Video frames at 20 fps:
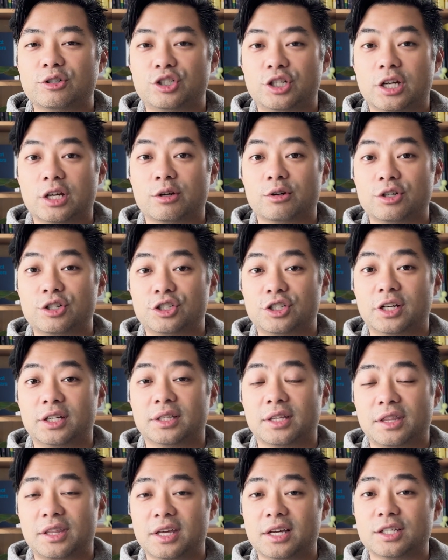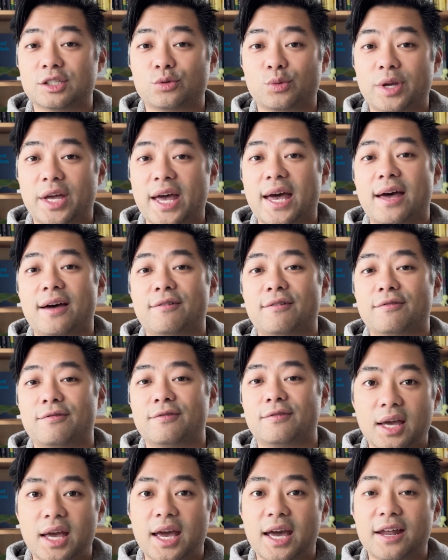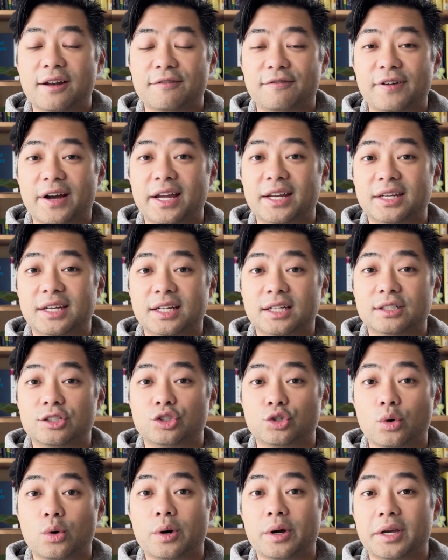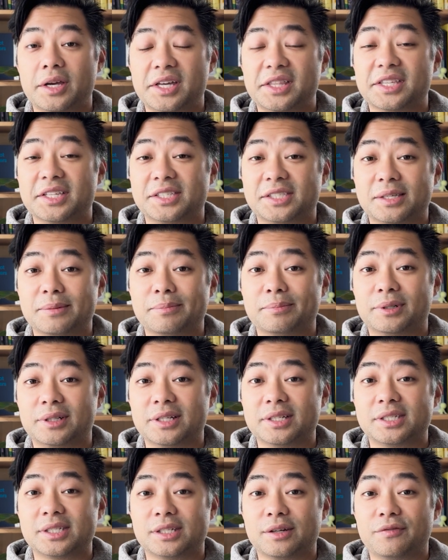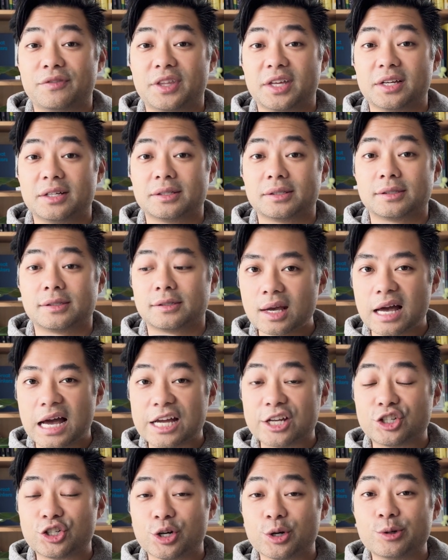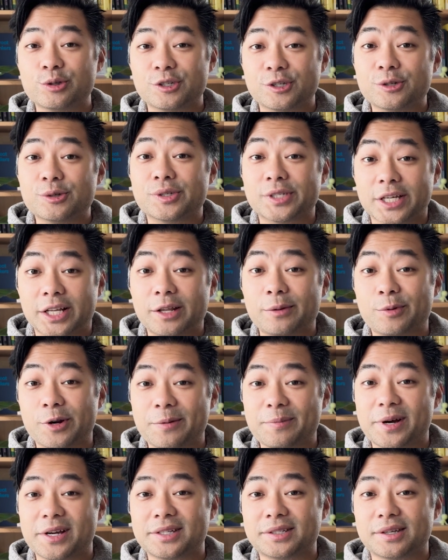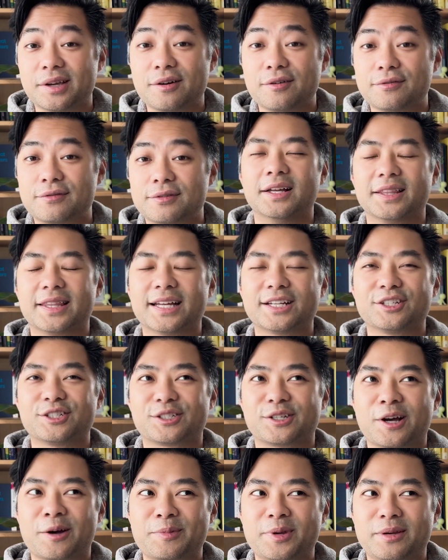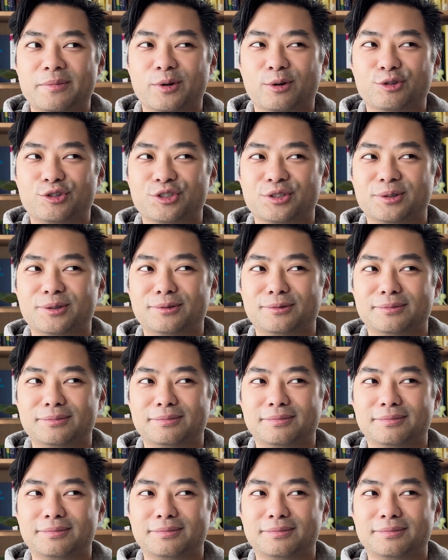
cherishing the things we have and finding joy in the simplest of things. I chose to celebrate myself. That just got me emotional.